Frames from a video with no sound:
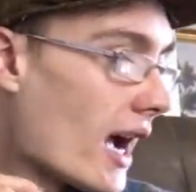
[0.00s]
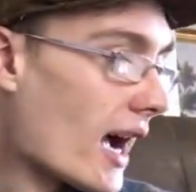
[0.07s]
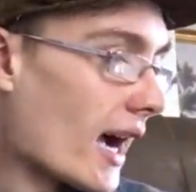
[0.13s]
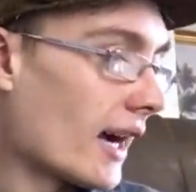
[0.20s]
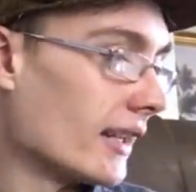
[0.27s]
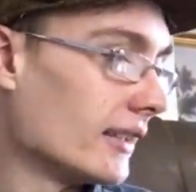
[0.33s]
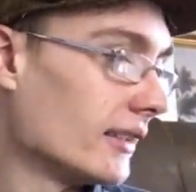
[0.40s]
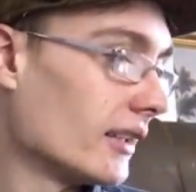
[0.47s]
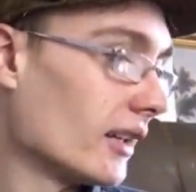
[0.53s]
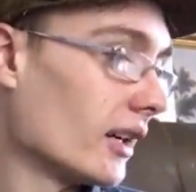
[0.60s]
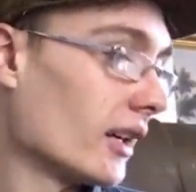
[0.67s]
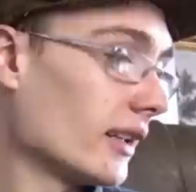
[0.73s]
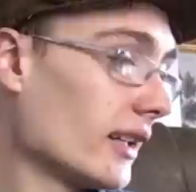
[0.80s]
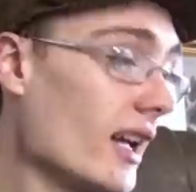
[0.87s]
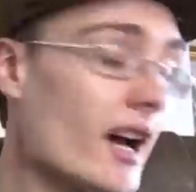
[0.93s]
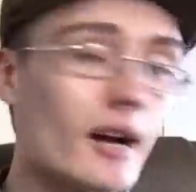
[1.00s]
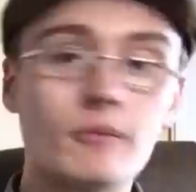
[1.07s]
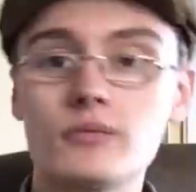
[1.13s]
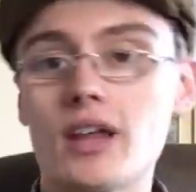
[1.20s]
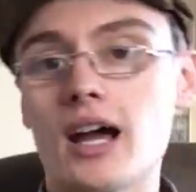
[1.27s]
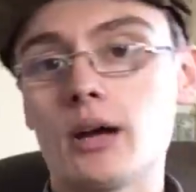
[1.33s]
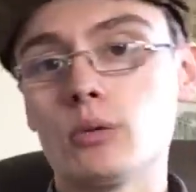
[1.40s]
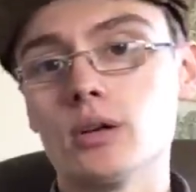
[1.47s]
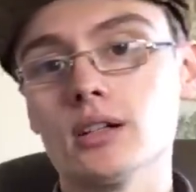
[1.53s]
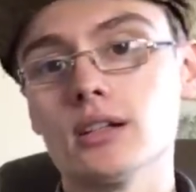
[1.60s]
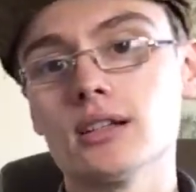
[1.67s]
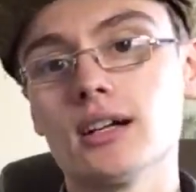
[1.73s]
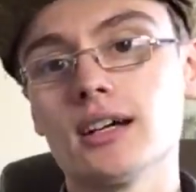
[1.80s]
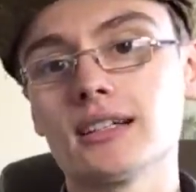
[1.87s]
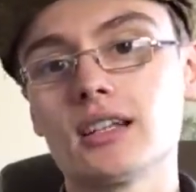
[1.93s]
And uh, yeah, I
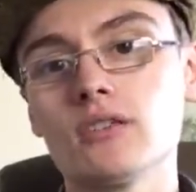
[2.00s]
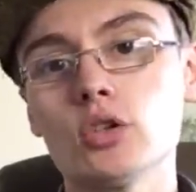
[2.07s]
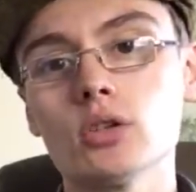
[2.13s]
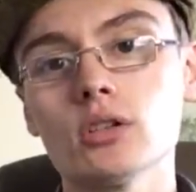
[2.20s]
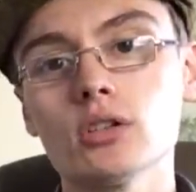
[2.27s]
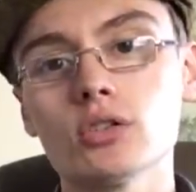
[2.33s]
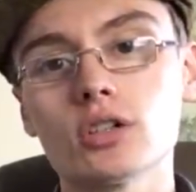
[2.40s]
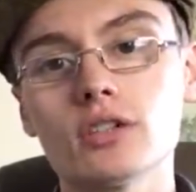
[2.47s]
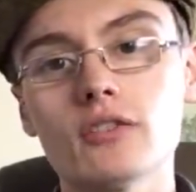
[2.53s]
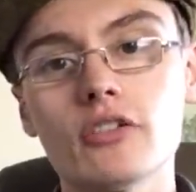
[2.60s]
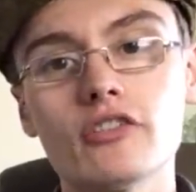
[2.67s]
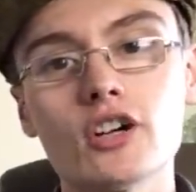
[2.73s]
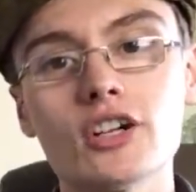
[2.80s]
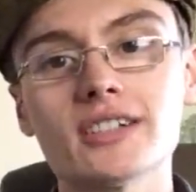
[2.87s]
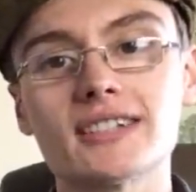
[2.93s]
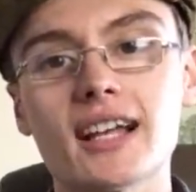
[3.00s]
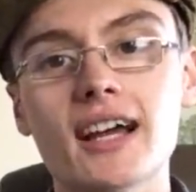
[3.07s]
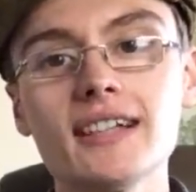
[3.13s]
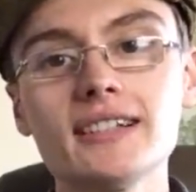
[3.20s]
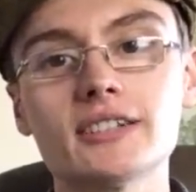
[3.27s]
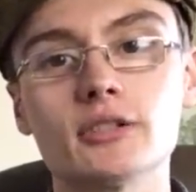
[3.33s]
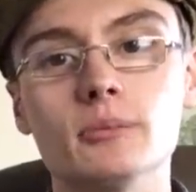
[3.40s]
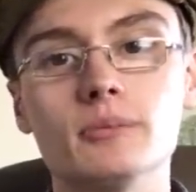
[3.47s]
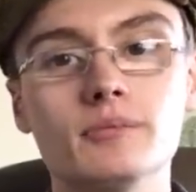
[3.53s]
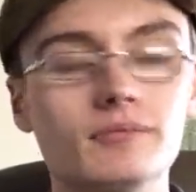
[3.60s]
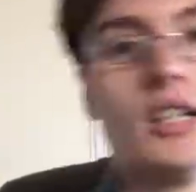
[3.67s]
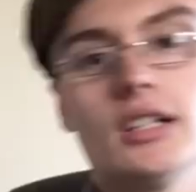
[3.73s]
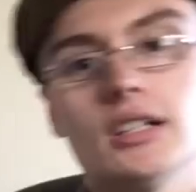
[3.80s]
will uh, give you a look at the first item.